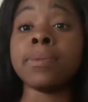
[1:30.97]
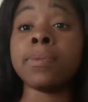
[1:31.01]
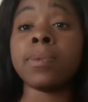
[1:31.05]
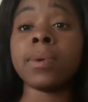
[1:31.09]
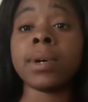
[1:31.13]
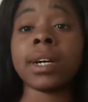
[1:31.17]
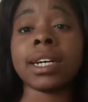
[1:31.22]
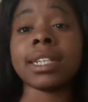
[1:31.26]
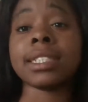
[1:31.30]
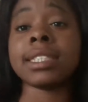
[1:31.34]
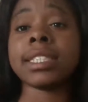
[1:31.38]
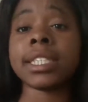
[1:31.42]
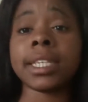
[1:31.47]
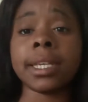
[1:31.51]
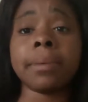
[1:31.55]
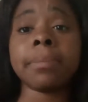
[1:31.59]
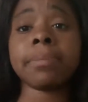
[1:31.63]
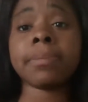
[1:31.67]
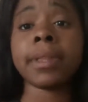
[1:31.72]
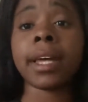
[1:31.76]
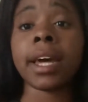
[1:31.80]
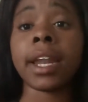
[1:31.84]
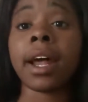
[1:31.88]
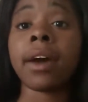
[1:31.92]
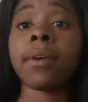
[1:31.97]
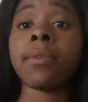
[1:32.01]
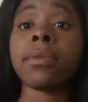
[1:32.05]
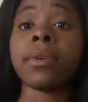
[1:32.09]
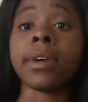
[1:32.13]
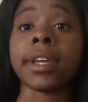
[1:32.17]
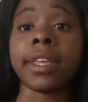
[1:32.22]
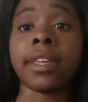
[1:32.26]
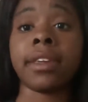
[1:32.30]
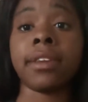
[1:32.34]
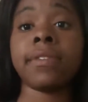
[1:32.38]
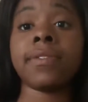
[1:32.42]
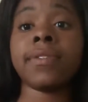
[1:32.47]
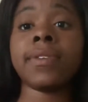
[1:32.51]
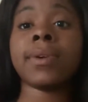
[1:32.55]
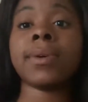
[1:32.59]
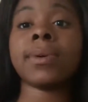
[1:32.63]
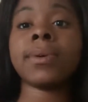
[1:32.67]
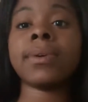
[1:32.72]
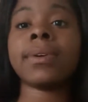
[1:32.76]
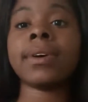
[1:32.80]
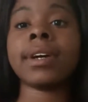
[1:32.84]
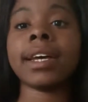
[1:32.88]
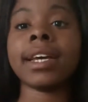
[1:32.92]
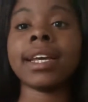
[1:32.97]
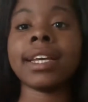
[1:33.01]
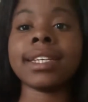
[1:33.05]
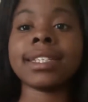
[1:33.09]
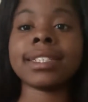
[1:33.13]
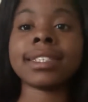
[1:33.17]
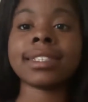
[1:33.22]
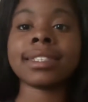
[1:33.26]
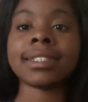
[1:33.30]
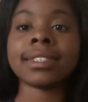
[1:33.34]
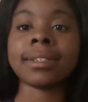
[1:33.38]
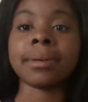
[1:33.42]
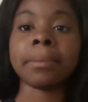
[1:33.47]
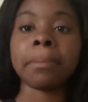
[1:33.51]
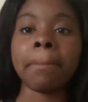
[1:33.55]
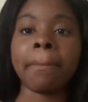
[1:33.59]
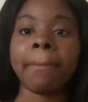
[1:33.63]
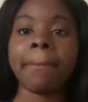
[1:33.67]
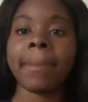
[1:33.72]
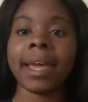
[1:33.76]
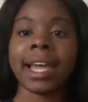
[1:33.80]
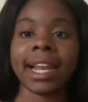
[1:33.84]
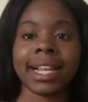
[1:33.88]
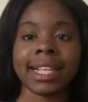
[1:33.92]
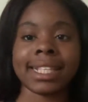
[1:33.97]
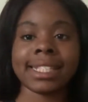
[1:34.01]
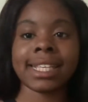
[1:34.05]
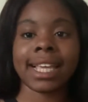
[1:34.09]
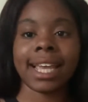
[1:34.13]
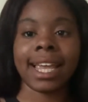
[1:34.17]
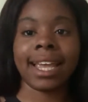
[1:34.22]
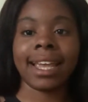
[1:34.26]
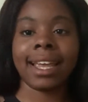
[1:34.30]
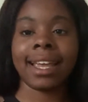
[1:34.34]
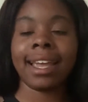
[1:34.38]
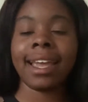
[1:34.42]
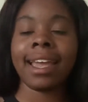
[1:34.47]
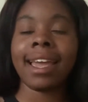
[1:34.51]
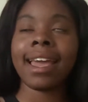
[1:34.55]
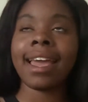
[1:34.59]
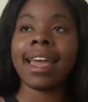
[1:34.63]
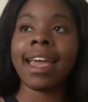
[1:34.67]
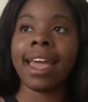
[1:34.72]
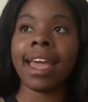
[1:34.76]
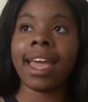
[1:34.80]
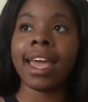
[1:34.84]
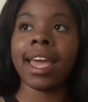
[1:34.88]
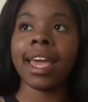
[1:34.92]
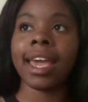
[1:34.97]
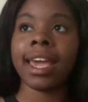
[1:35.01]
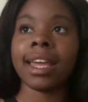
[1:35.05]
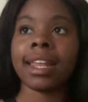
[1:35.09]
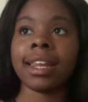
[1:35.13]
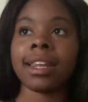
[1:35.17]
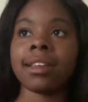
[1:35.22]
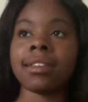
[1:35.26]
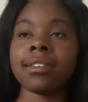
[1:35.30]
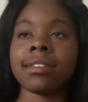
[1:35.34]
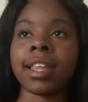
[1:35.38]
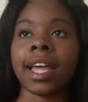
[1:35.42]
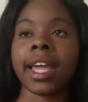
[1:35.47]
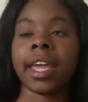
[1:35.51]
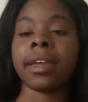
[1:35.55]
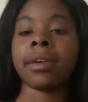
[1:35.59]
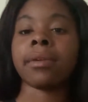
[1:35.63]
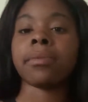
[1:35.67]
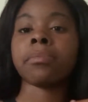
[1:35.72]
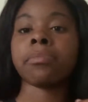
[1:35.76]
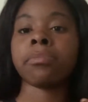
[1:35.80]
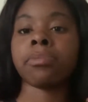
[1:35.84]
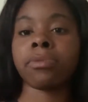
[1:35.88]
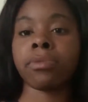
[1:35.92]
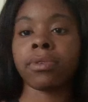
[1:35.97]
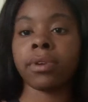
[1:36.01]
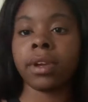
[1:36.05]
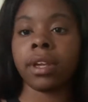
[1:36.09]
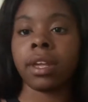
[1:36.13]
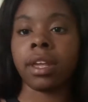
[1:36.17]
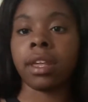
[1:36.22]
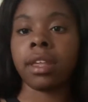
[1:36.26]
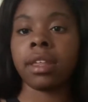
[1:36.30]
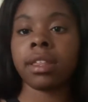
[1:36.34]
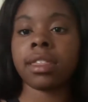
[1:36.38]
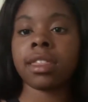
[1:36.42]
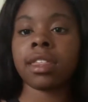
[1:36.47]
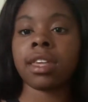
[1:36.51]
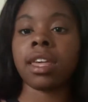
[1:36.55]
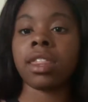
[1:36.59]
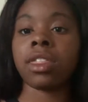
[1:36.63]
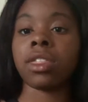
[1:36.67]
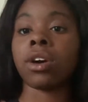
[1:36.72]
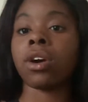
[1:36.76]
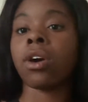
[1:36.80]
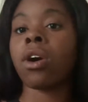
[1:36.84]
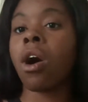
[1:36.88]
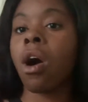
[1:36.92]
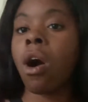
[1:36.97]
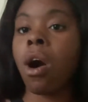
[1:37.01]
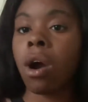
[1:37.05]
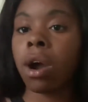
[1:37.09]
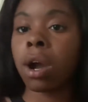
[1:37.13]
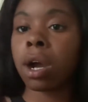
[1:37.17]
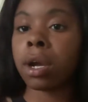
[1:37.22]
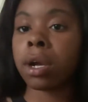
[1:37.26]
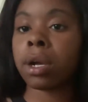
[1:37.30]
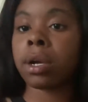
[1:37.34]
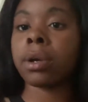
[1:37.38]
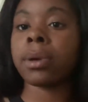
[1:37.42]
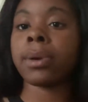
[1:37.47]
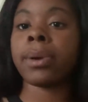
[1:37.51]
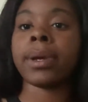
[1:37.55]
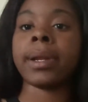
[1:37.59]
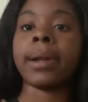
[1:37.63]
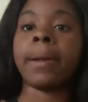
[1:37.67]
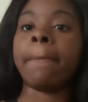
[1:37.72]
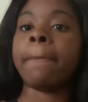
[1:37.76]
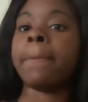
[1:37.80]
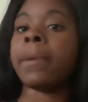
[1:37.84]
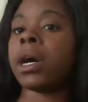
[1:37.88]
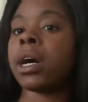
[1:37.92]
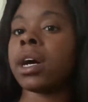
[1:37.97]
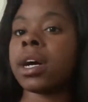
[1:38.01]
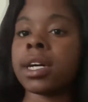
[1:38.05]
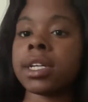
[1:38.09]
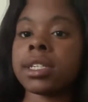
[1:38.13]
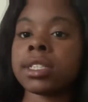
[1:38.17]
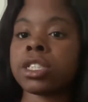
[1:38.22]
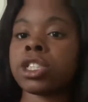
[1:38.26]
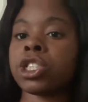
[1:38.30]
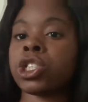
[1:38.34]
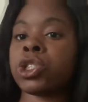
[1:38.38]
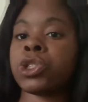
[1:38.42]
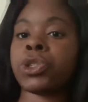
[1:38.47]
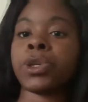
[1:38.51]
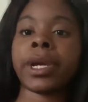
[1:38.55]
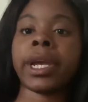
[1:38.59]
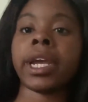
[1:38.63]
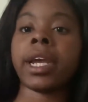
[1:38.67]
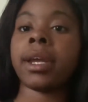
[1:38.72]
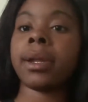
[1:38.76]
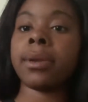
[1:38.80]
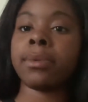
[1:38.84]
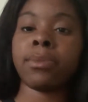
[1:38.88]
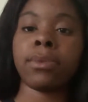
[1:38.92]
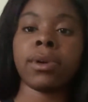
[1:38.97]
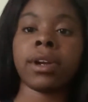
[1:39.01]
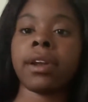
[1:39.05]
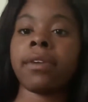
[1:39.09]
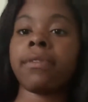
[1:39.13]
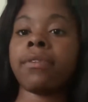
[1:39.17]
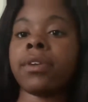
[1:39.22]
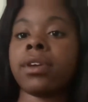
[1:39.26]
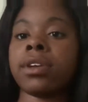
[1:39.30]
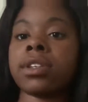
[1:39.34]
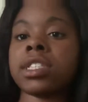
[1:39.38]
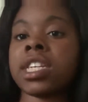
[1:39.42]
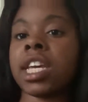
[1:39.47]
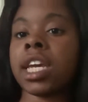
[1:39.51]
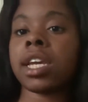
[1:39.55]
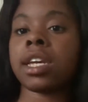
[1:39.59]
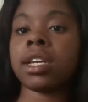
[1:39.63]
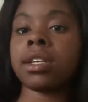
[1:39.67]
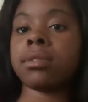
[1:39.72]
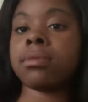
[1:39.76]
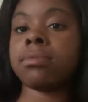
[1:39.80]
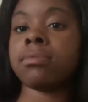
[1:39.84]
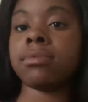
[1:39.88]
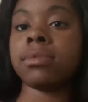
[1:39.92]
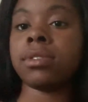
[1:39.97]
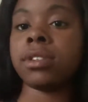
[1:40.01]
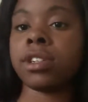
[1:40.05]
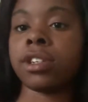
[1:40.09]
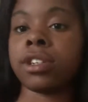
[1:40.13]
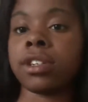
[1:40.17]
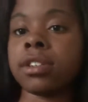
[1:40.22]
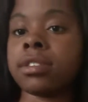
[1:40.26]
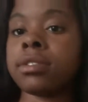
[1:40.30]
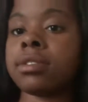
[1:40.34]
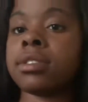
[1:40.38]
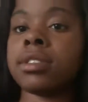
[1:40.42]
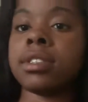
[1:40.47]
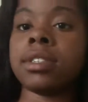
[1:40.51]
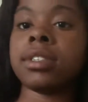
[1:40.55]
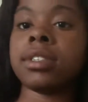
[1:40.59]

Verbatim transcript: what a tip that I will give you is to meditate and like breathe in the car, in a bus, train, whatever you're taking your,